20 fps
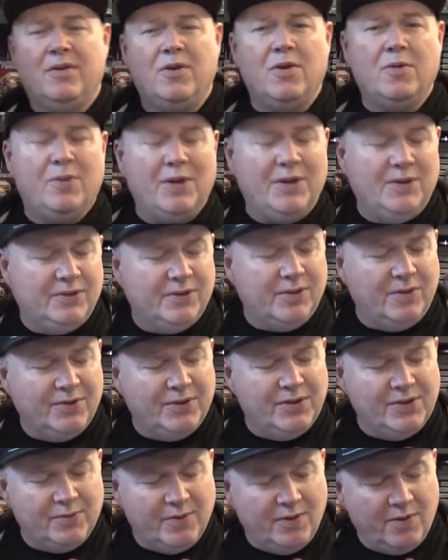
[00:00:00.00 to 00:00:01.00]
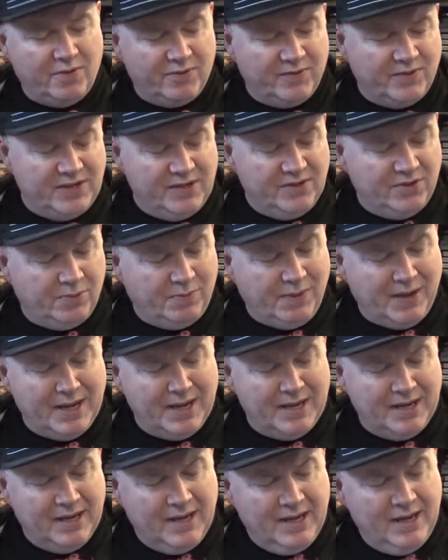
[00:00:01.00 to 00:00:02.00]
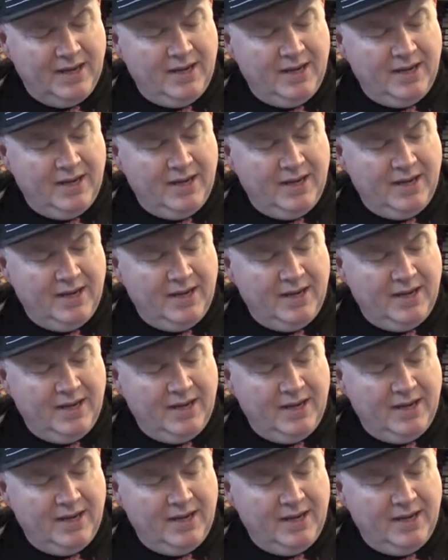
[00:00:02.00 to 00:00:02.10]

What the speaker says: European stores as well, obviously in Japan.